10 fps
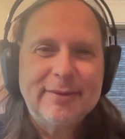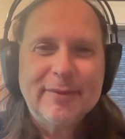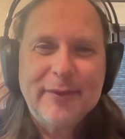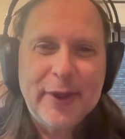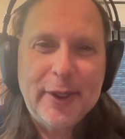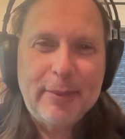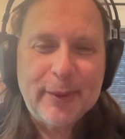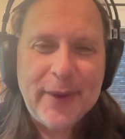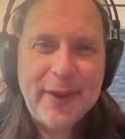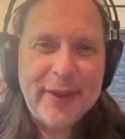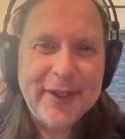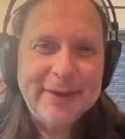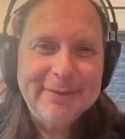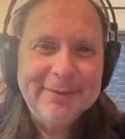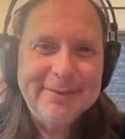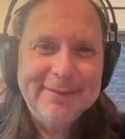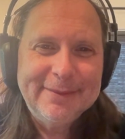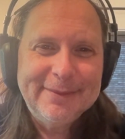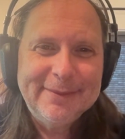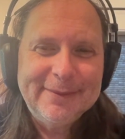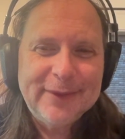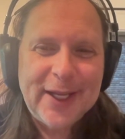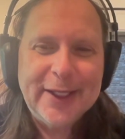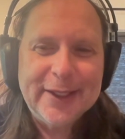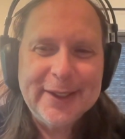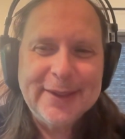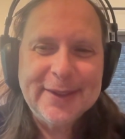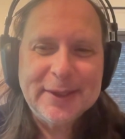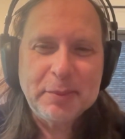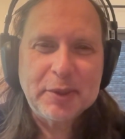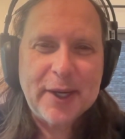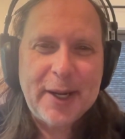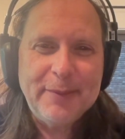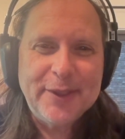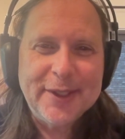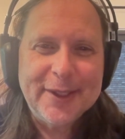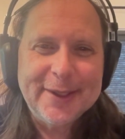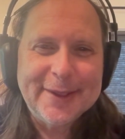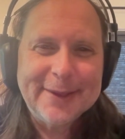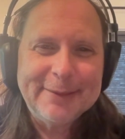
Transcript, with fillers: the number one thing. Like this, subscribe to this.